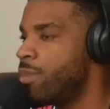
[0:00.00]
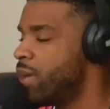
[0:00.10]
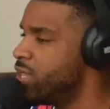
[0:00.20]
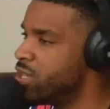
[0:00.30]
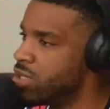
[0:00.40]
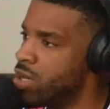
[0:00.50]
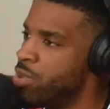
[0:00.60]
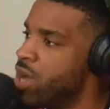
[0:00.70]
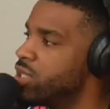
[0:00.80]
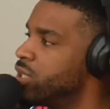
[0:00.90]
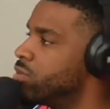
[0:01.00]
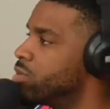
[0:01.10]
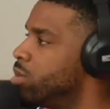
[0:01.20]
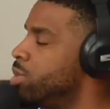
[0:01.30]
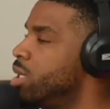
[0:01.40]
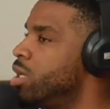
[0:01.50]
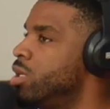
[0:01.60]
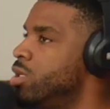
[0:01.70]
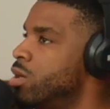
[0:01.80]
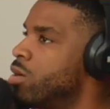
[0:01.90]
I mean, I think it's a good project. I mean,
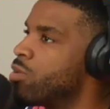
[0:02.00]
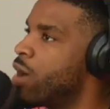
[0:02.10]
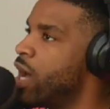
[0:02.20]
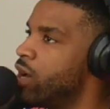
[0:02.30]
you know,